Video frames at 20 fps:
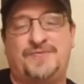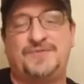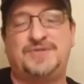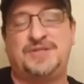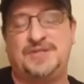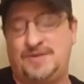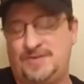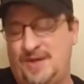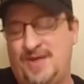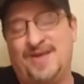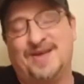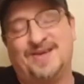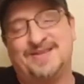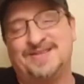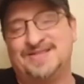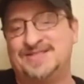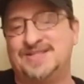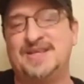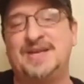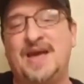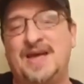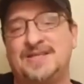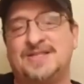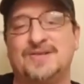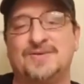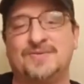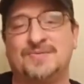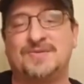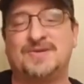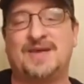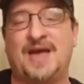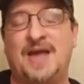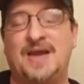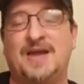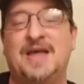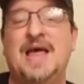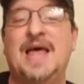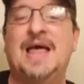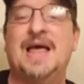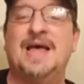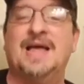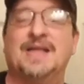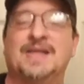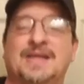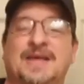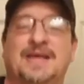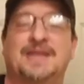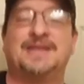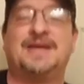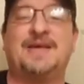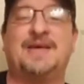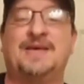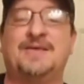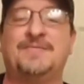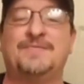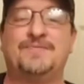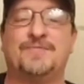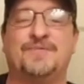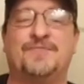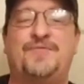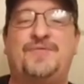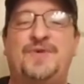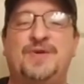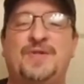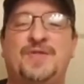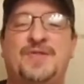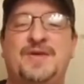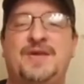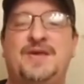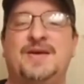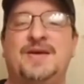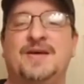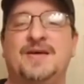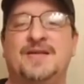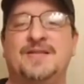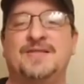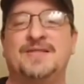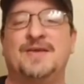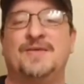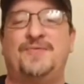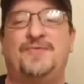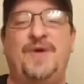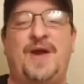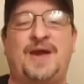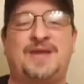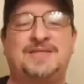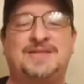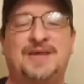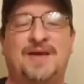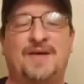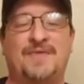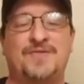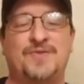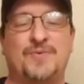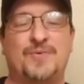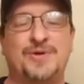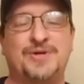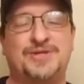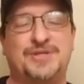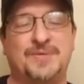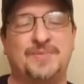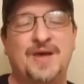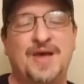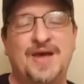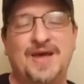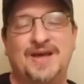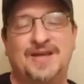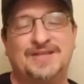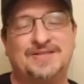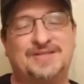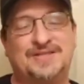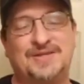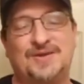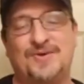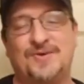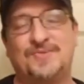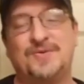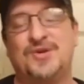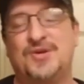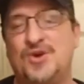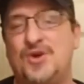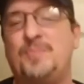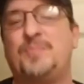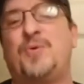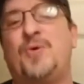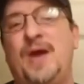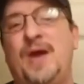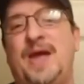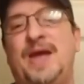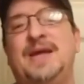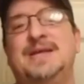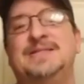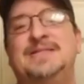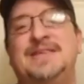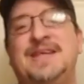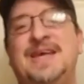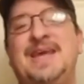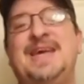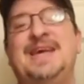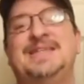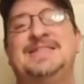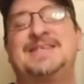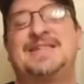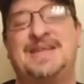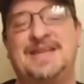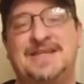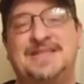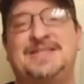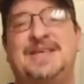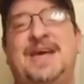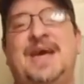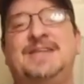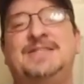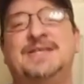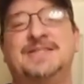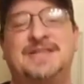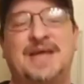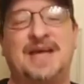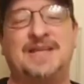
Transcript: she, she got to kind of uh, feel the uh, the effects of the worship. So your praise is contagious. I